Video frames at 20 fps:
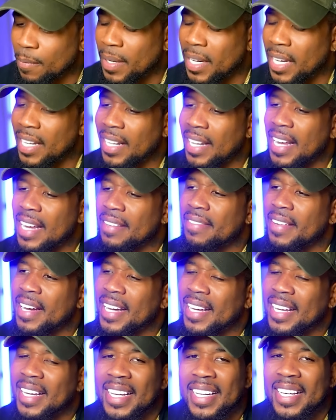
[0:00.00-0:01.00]
Love my
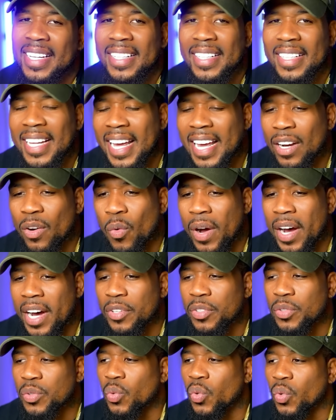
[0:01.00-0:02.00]
life, I can't
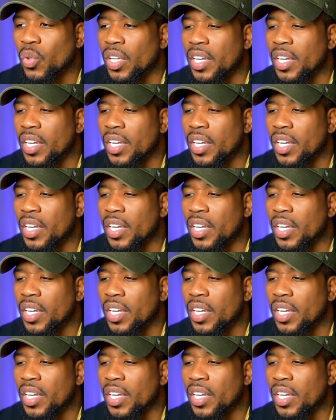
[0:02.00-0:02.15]
lack while you